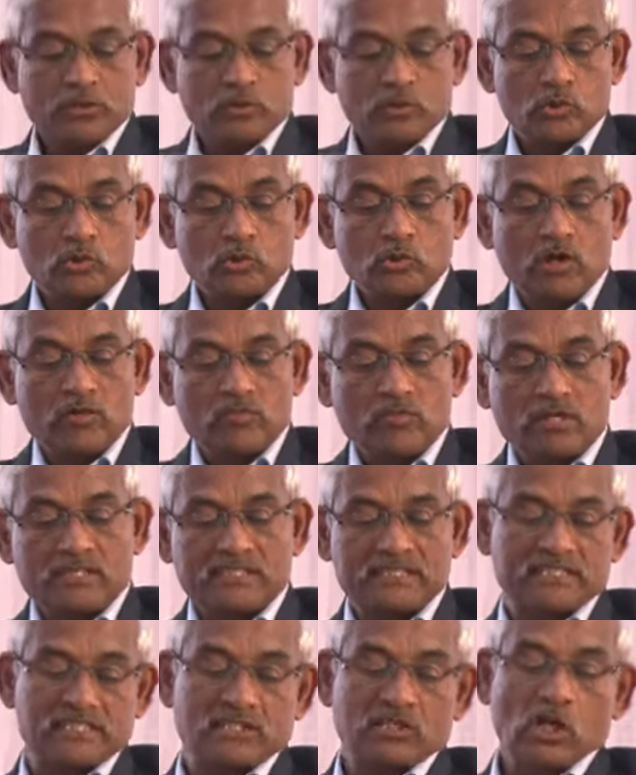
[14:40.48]
2
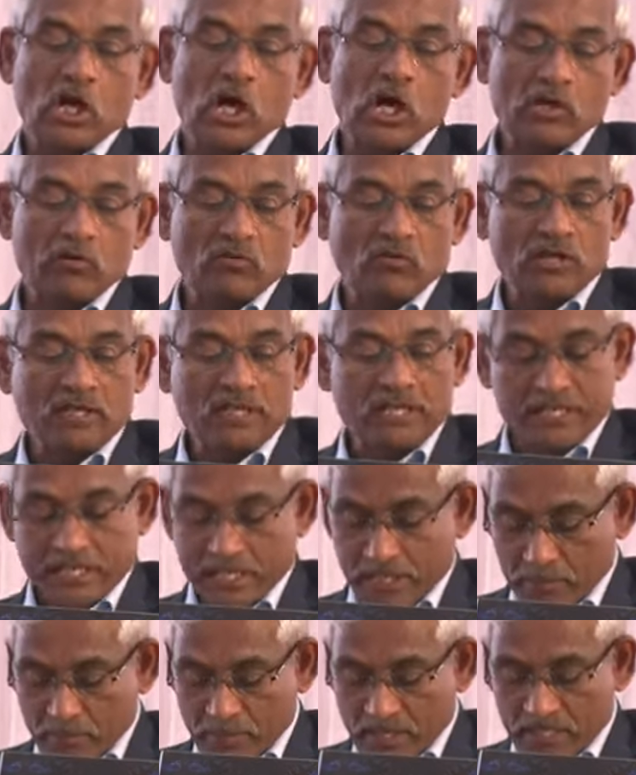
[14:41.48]
hours hot water
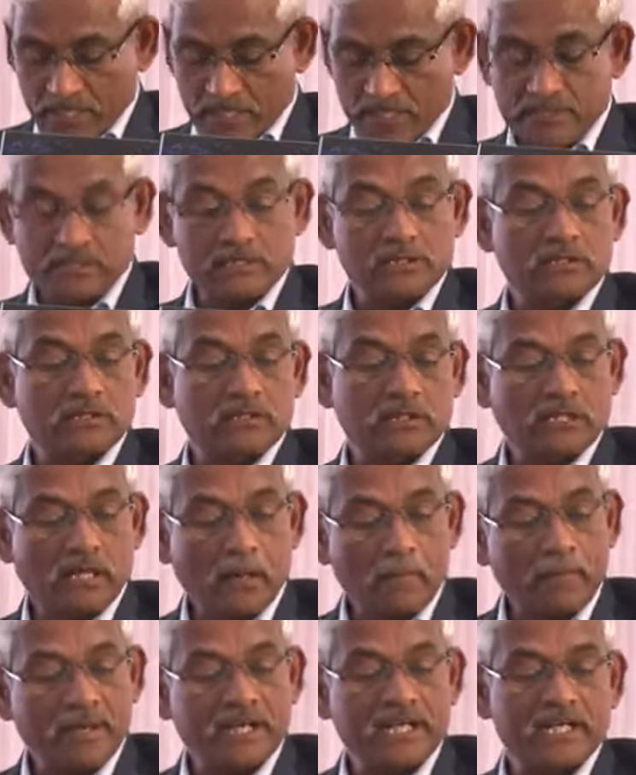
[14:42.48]
treatment is
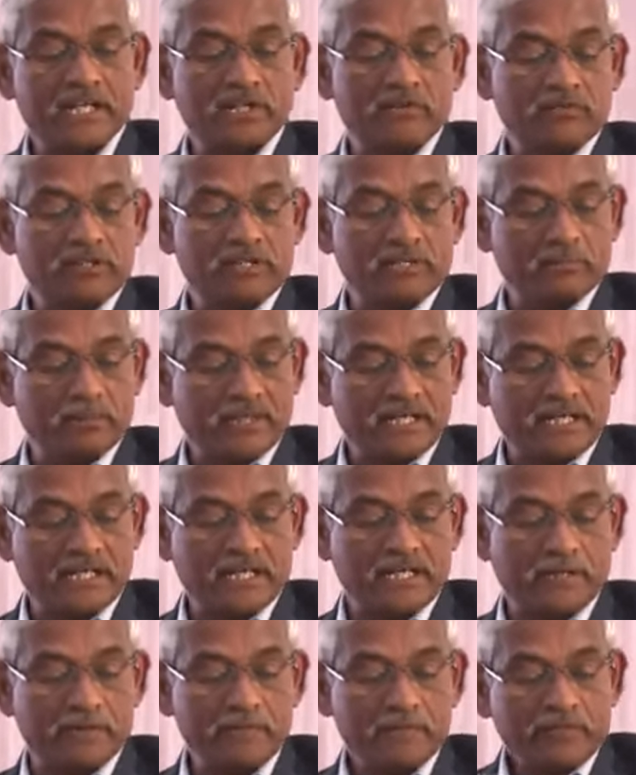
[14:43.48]
comparatively
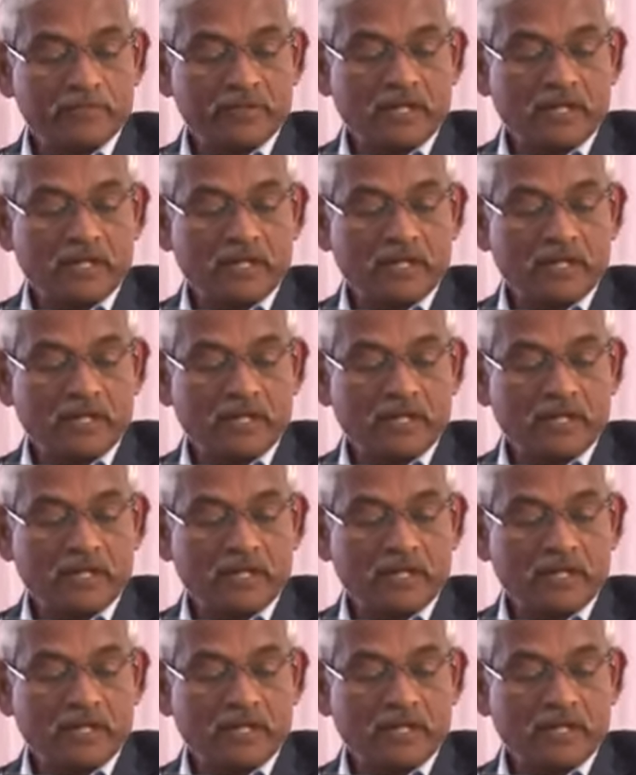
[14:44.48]
better,